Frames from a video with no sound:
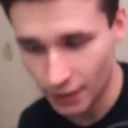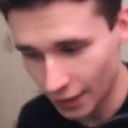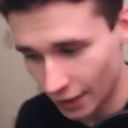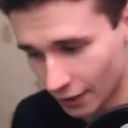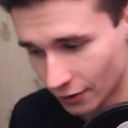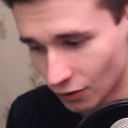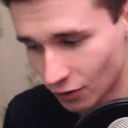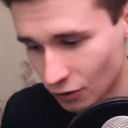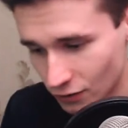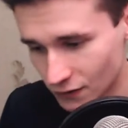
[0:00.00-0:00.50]

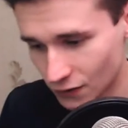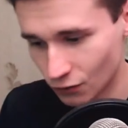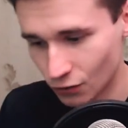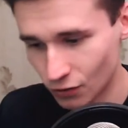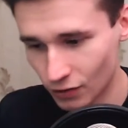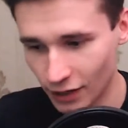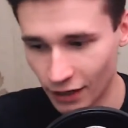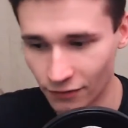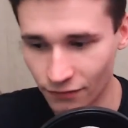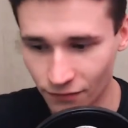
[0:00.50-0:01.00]
And also you
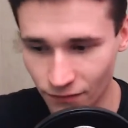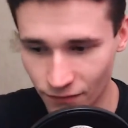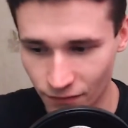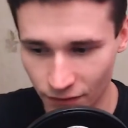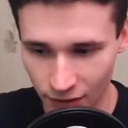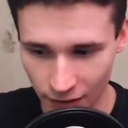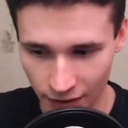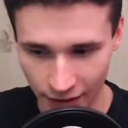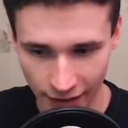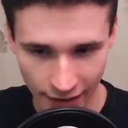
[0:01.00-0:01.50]
have
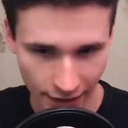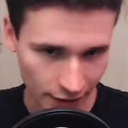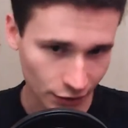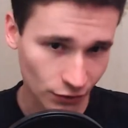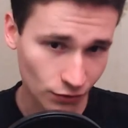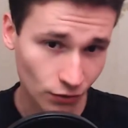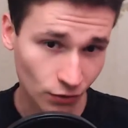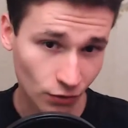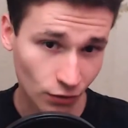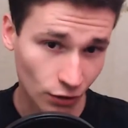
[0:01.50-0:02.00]
uh, like
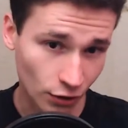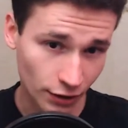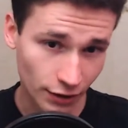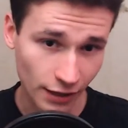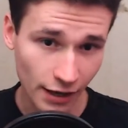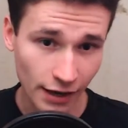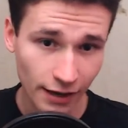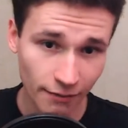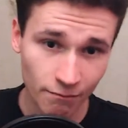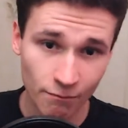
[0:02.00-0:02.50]
your
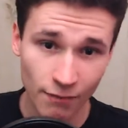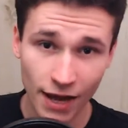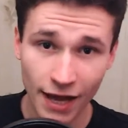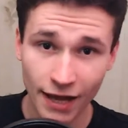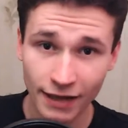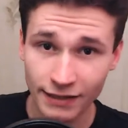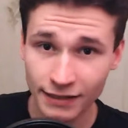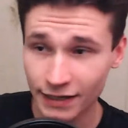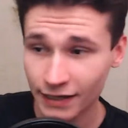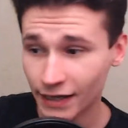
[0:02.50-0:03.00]

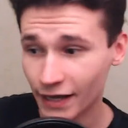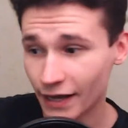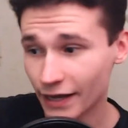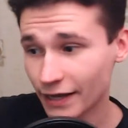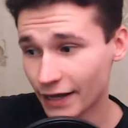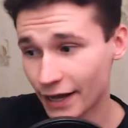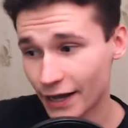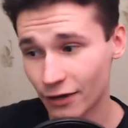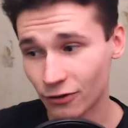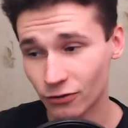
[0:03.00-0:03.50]
bank
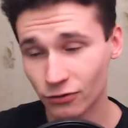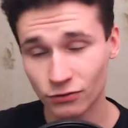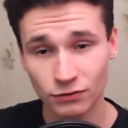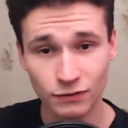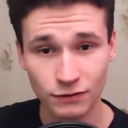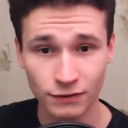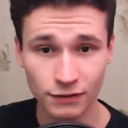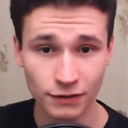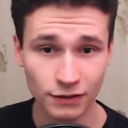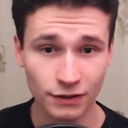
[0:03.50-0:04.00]

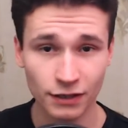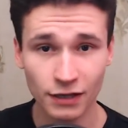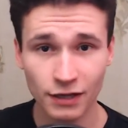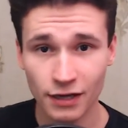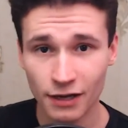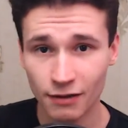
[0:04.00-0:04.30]
account uh,